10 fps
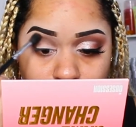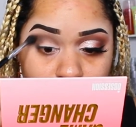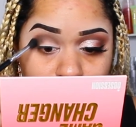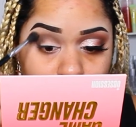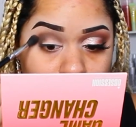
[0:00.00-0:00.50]
There
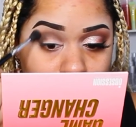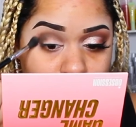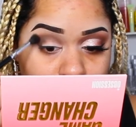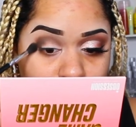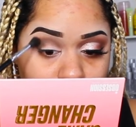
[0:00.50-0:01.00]
is some
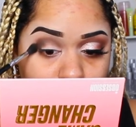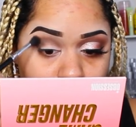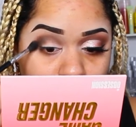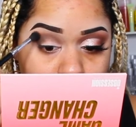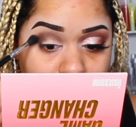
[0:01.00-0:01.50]
color left on the
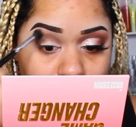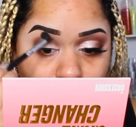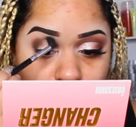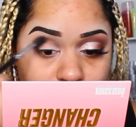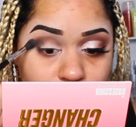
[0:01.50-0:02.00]
brush, but I am
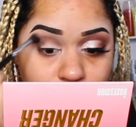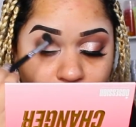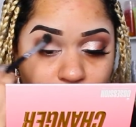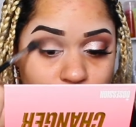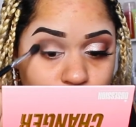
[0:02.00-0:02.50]
going to dip
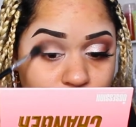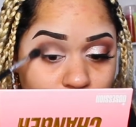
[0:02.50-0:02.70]
back into